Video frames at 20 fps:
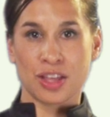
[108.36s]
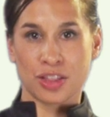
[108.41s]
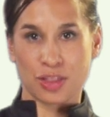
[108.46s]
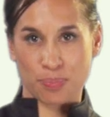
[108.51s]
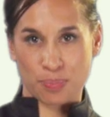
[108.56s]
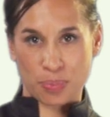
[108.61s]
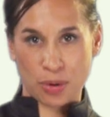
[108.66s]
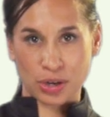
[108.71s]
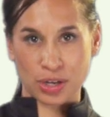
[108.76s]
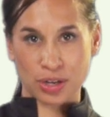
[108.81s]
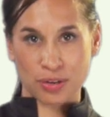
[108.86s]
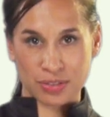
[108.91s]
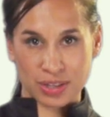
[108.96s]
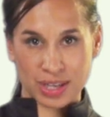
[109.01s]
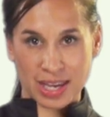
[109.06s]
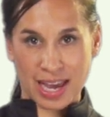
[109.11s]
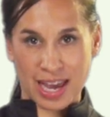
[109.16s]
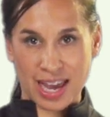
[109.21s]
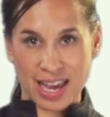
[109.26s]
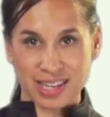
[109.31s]
The body of the
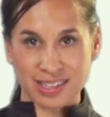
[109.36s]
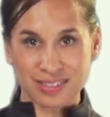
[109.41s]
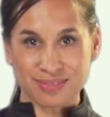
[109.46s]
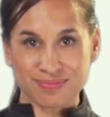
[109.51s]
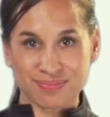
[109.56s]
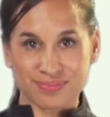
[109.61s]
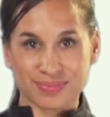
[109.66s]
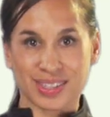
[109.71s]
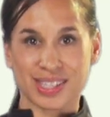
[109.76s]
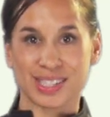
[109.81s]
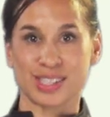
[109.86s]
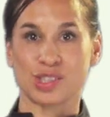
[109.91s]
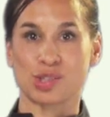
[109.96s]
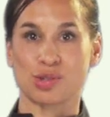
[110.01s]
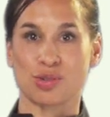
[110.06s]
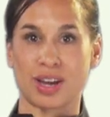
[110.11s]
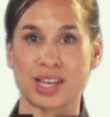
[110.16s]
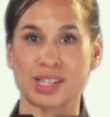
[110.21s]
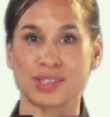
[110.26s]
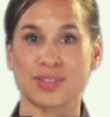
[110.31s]
can is the
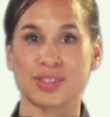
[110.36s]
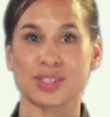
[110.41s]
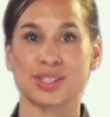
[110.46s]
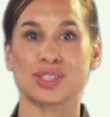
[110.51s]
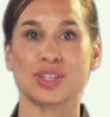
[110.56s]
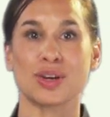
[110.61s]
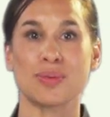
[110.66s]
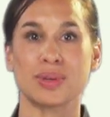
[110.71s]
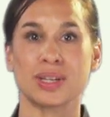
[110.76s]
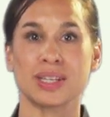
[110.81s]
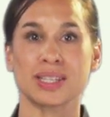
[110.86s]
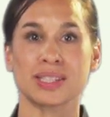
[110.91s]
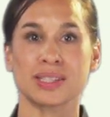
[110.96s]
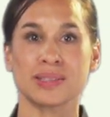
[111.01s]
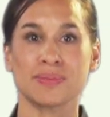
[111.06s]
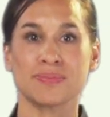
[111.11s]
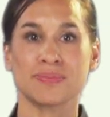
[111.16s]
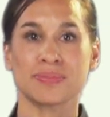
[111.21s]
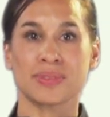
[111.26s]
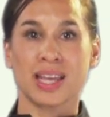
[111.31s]
transverse
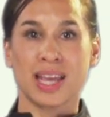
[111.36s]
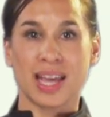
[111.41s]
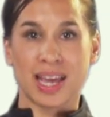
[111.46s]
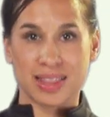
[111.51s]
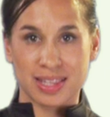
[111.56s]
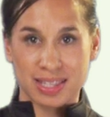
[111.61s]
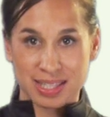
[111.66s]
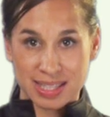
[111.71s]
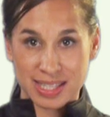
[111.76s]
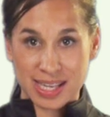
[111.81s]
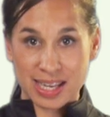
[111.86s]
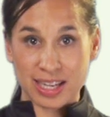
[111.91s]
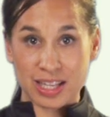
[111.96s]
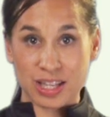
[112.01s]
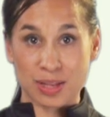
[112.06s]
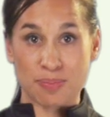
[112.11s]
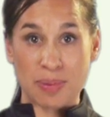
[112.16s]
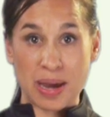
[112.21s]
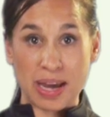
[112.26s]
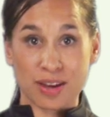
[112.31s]
abdominis, and the seal at
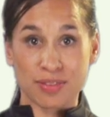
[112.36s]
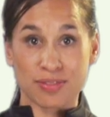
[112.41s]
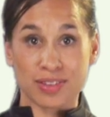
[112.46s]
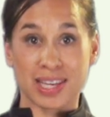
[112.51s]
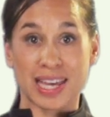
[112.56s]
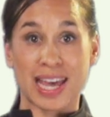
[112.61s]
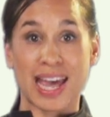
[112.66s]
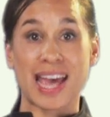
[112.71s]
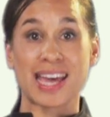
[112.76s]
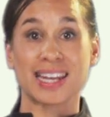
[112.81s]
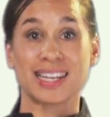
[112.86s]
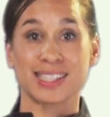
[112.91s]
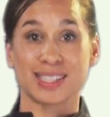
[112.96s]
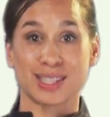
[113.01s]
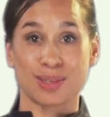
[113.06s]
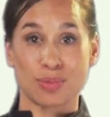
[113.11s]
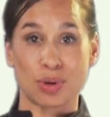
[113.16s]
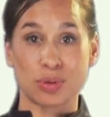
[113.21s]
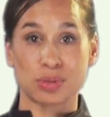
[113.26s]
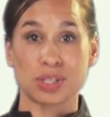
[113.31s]
the back of the can is
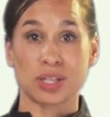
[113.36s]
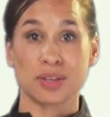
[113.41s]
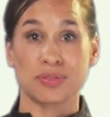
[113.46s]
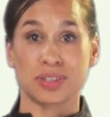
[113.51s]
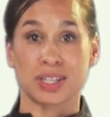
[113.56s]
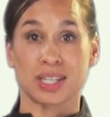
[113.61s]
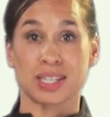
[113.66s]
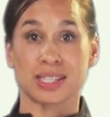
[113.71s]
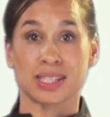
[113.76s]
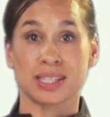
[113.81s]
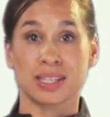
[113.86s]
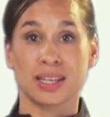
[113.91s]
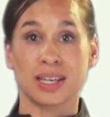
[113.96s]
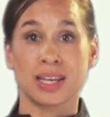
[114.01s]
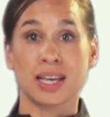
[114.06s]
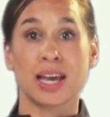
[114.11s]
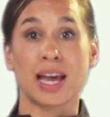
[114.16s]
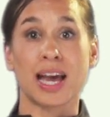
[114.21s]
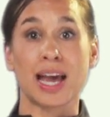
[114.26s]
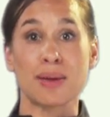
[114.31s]
the multifidus,
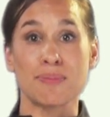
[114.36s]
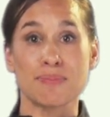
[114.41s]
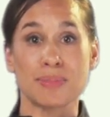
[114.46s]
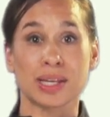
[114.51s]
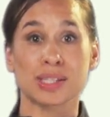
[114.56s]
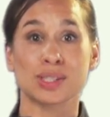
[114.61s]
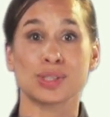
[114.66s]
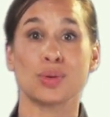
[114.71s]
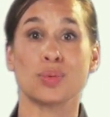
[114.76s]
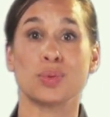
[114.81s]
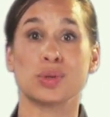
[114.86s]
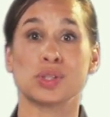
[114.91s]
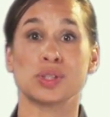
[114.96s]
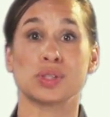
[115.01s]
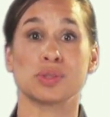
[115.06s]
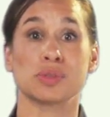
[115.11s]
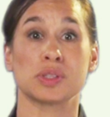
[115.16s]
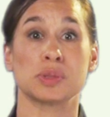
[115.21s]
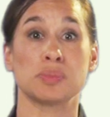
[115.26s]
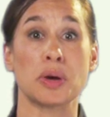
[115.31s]
a muscle which
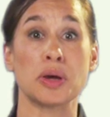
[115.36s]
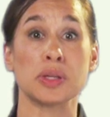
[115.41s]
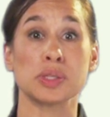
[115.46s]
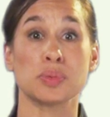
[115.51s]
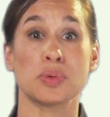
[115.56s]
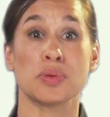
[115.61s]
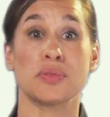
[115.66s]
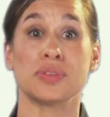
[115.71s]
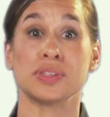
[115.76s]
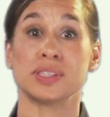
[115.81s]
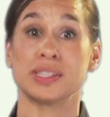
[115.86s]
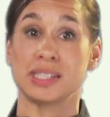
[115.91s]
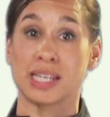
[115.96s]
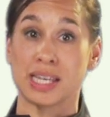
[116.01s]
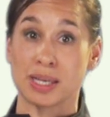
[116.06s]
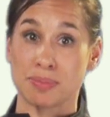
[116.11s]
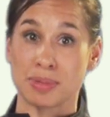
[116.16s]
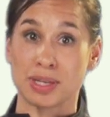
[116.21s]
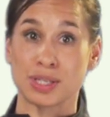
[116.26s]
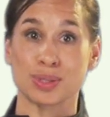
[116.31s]
is responsible for
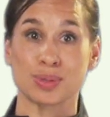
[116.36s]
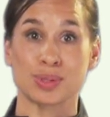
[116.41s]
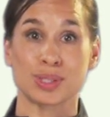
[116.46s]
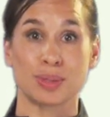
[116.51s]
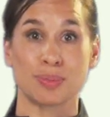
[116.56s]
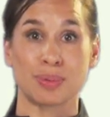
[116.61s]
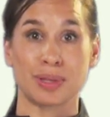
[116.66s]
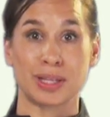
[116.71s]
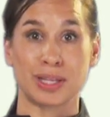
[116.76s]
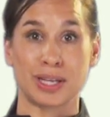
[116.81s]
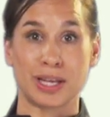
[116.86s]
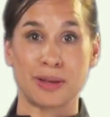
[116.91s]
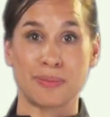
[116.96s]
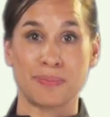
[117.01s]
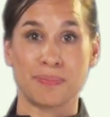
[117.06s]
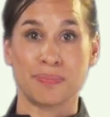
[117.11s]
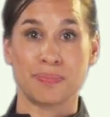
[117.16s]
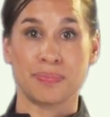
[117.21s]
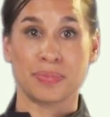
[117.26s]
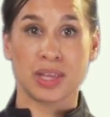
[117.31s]
segmental stability.
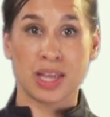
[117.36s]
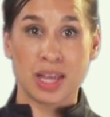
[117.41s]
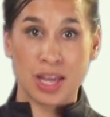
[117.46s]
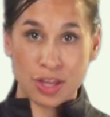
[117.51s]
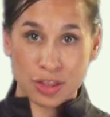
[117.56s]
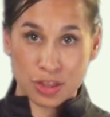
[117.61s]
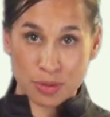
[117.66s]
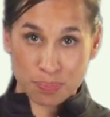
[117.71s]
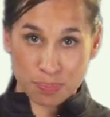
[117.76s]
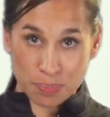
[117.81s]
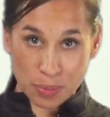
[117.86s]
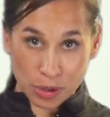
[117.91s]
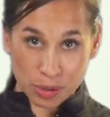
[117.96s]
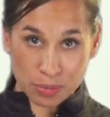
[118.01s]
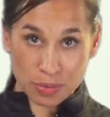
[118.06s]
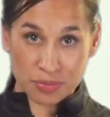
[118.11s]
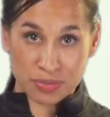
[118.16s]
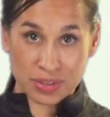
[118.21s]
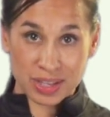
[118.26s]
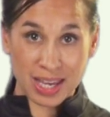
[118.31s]
The bottom
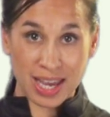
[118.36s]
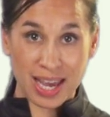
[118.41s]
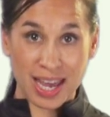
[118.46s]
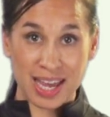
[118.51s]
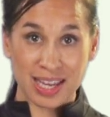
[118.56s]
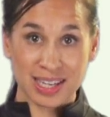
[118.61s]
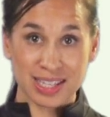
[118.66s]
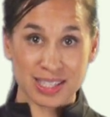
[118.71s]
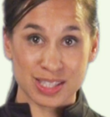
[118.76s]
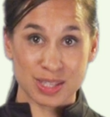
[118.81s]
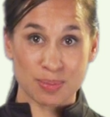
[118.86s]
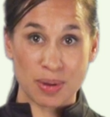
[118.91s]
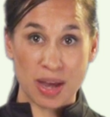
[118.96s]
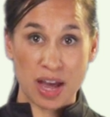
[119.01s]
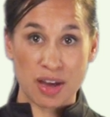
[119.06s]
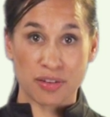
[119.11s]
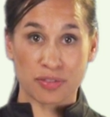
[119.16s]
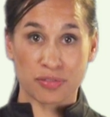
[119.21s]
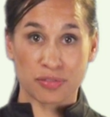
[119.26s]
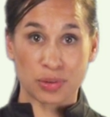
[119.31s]
of the can is the
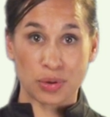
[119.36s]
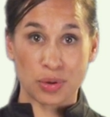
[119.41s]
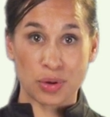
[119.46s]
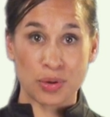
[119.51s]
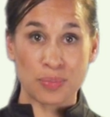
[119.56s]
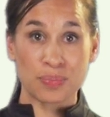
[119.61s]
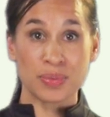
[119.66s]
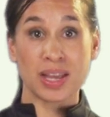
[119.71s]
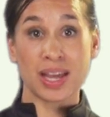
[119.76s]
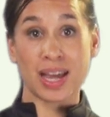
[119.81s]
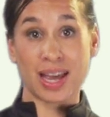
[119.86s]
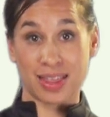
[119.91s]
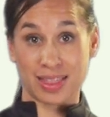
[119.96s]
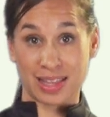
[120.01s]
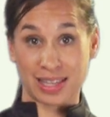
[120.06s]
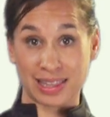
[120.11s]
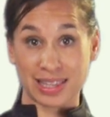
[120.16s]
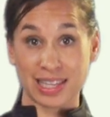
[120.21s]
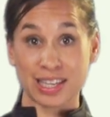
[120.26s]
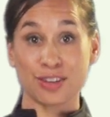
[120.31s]
pelvic floor, and
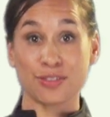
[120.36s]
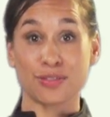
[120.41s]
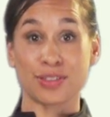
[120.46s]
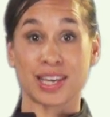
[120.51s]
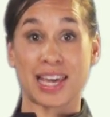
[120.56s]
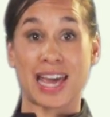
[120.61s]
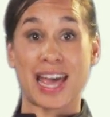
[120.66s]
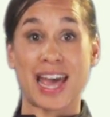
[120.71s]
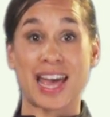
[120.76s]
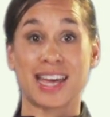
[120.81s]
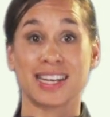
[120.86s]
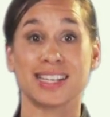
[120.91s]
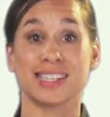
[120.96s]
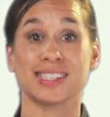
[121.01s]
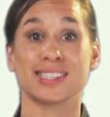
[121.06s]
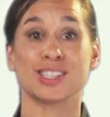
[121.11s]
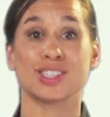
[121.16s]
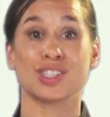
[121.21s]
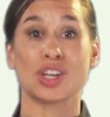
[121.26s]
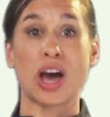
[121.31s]
the lid of the can
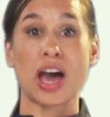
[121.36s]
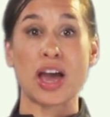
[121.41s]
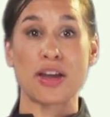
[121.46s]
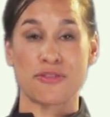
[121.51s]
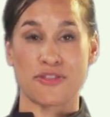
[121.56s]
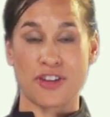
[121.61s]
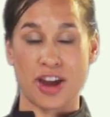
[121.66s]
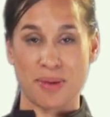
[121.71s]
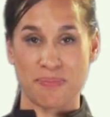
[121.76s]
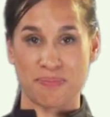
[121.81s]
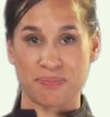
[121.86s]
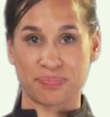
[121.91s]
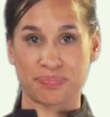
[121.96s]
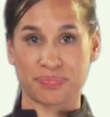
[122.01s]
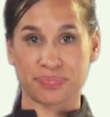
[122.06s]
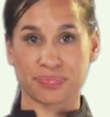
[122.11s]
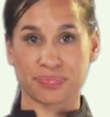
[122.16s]
is the diaphragm.